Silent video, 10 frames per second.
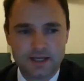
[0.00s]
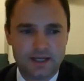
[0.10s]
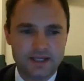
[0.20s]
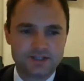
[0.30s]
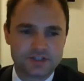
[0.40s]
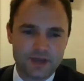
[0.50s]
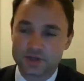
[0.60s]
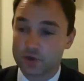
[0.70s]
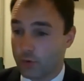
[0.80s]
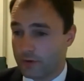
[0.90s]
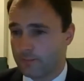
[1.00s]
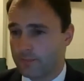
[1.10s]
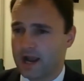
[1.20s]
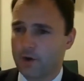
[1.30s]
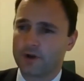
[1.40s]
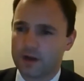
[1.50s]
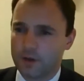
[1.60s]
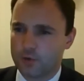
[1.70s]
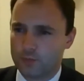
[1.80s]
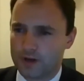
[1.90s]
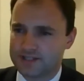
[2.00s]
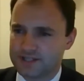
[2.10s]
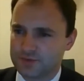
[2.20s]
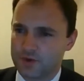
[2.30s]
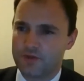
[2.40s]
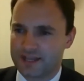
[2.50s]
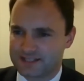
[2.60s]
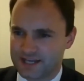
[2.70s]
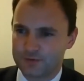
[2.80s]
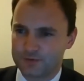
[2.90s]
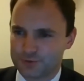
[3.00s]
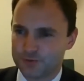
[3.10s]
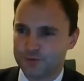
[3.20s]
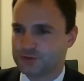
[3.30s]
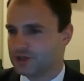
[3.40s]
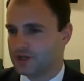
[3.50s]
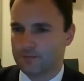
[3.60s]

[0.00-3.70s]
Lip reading: is to make sure we're empowering local places, whether that's councils,